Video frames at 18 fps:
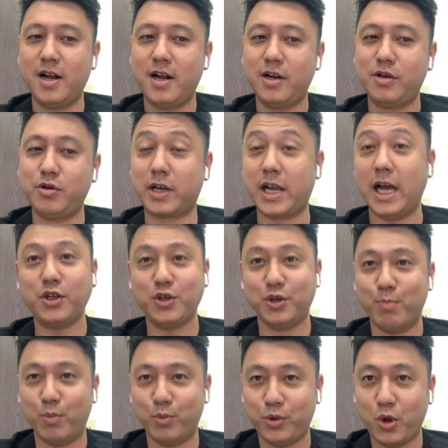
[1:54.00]
to get to
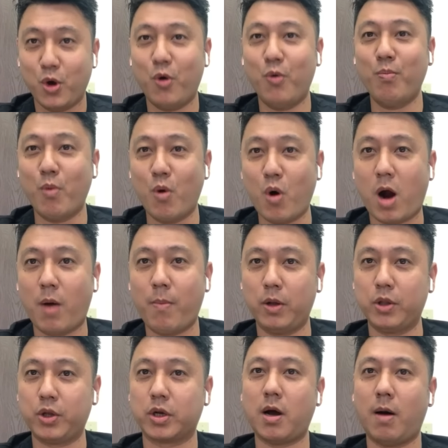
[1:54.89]
know more
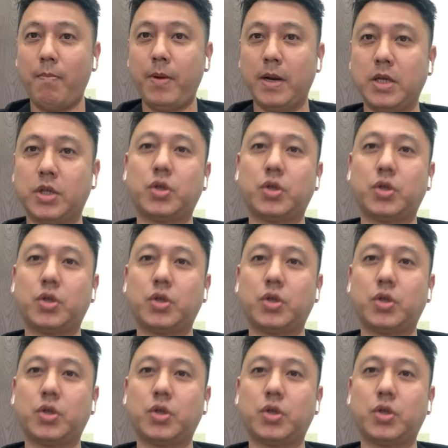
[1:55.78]
about the company.